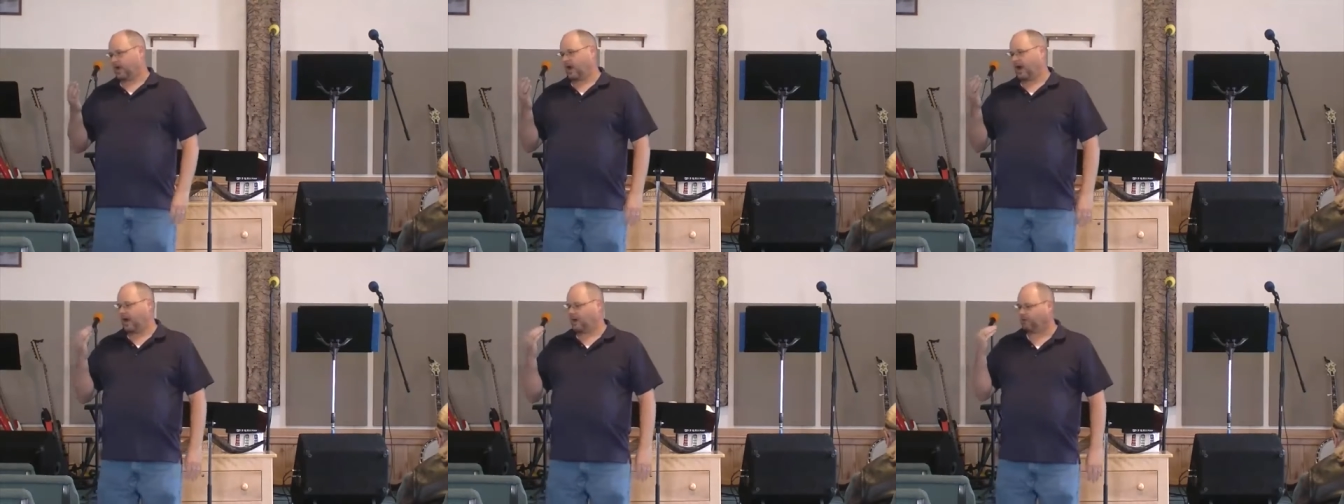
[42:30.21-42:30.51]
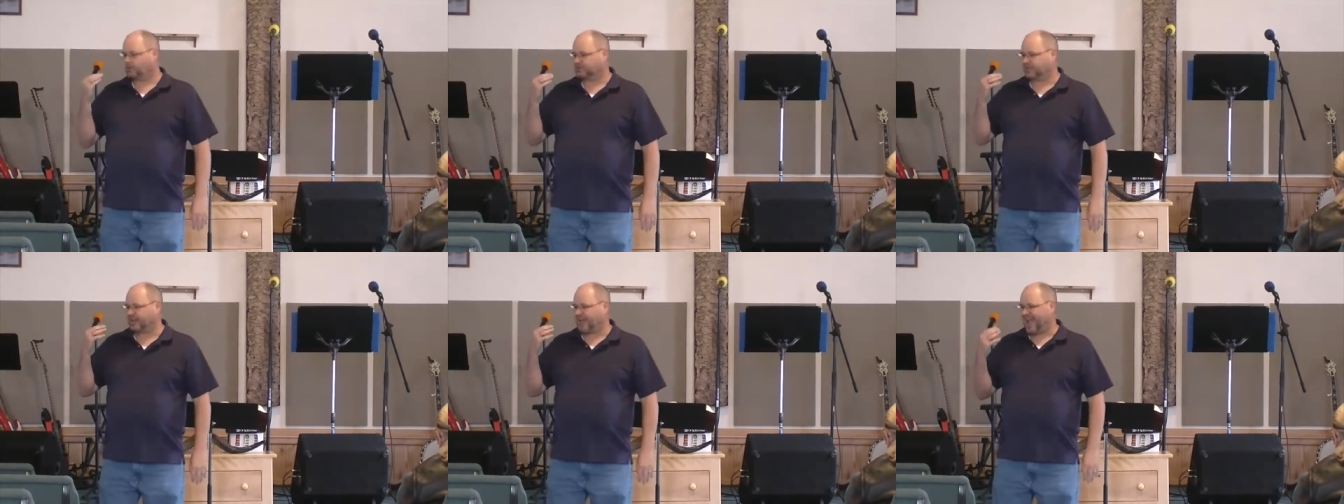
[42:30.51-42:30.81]

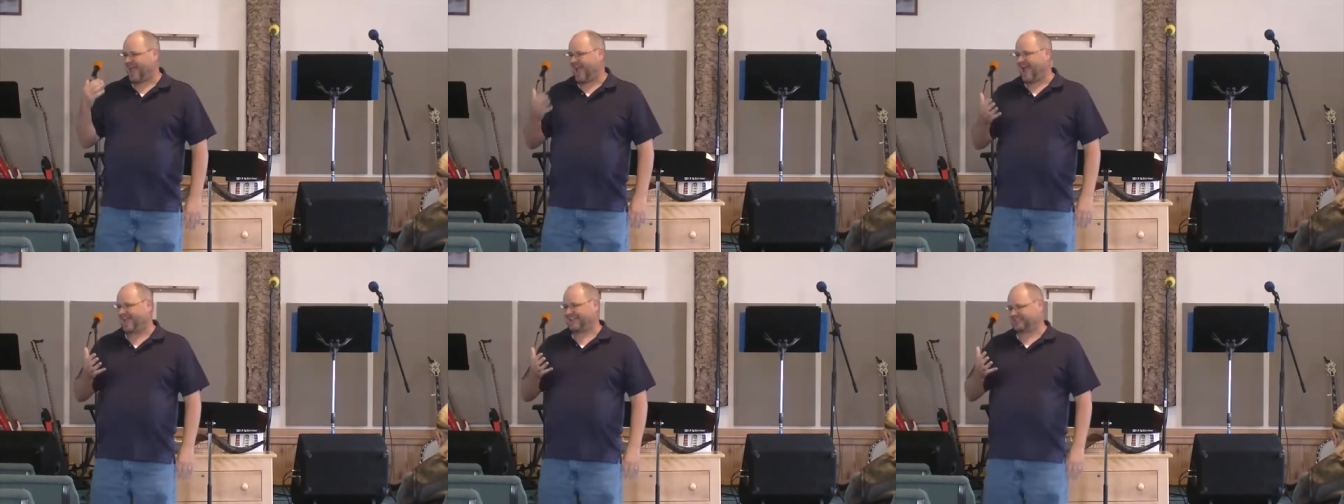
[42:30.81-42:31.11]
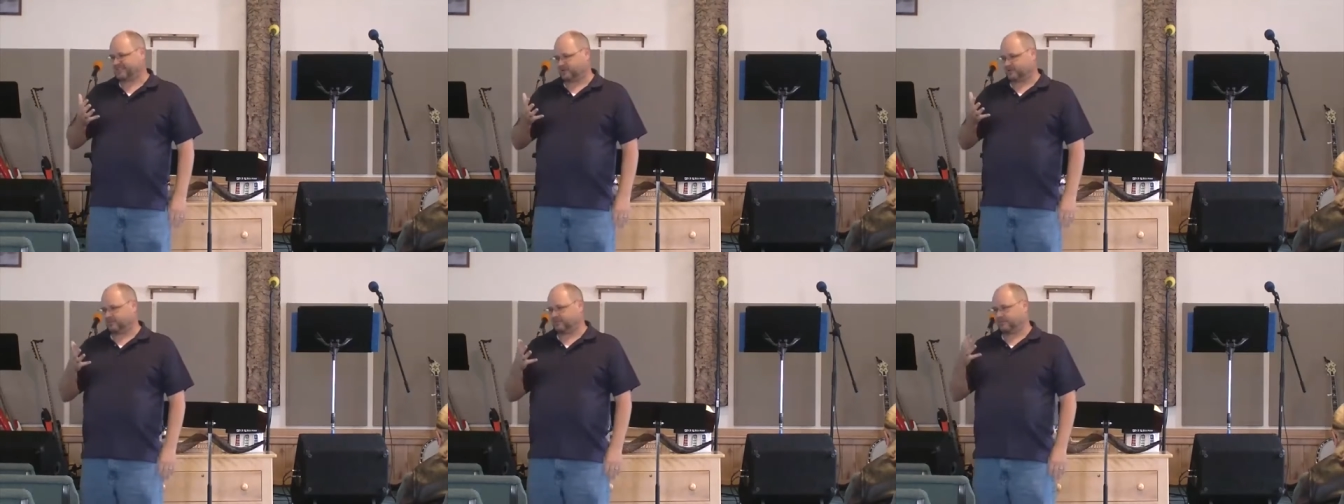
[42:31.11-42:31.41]
I was an
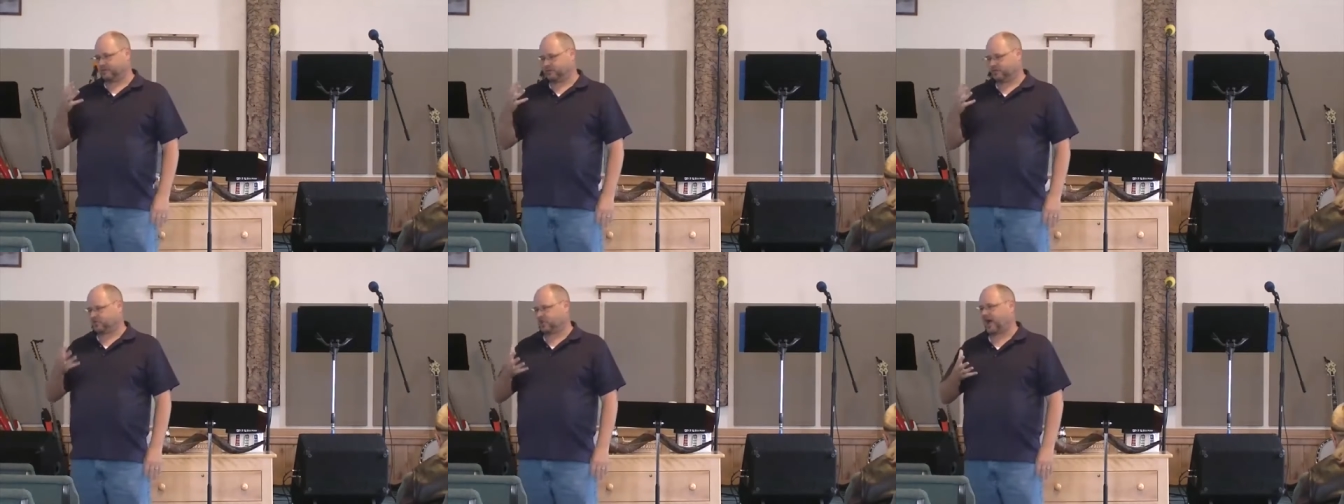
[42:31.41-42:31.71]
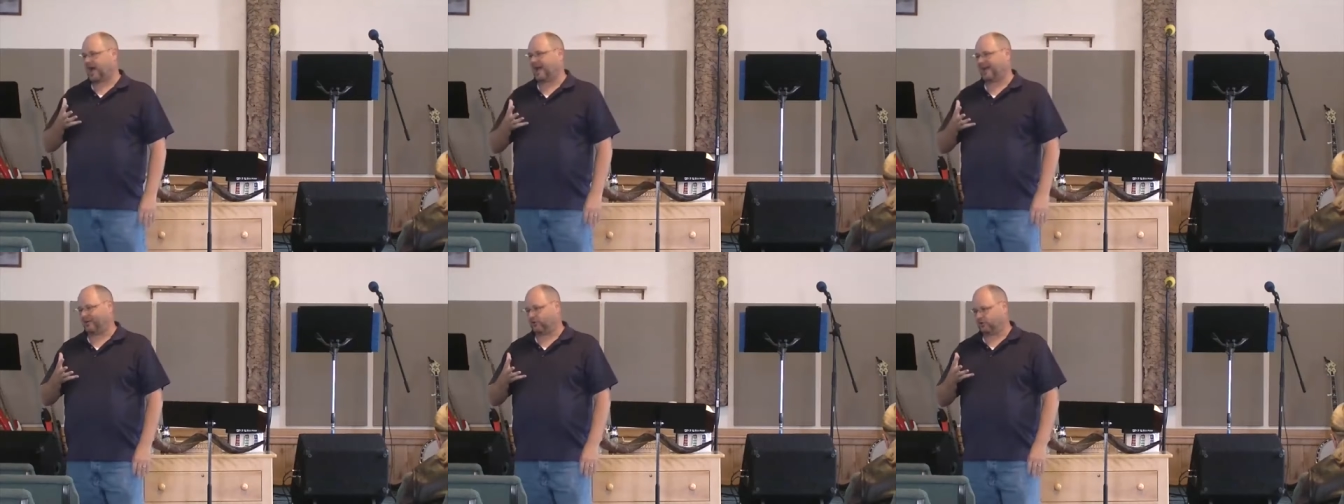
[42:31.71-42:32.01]
active
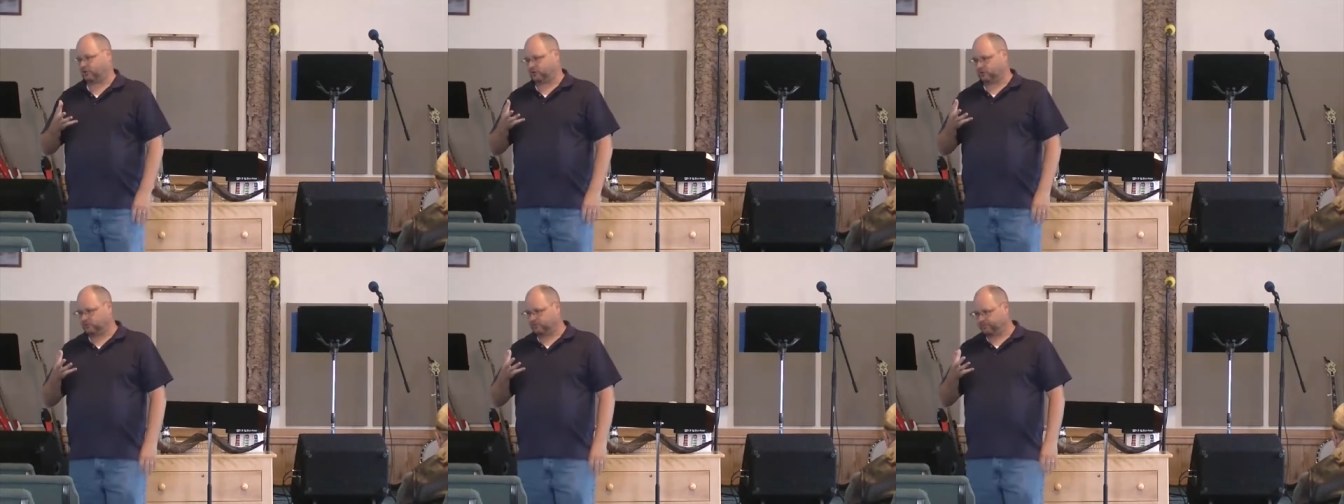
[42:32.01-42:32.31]
child.